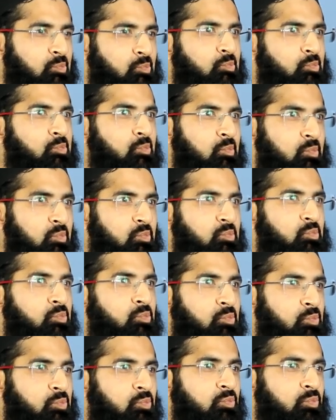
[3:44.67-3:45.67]

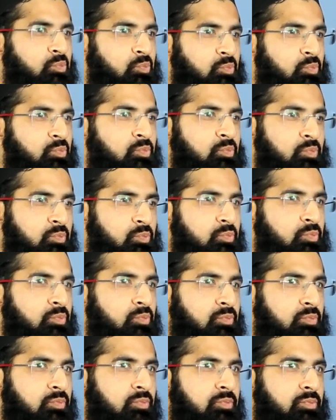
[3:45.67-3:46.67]

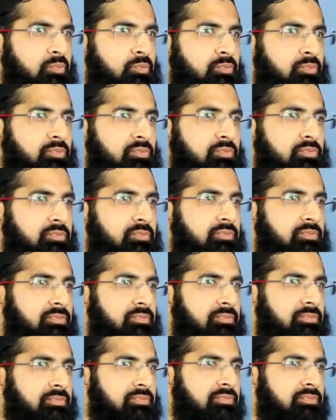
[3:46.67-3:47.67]

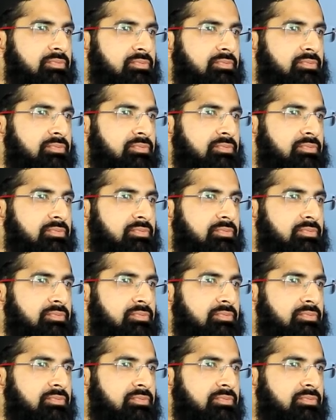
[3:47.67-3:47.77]
(silent)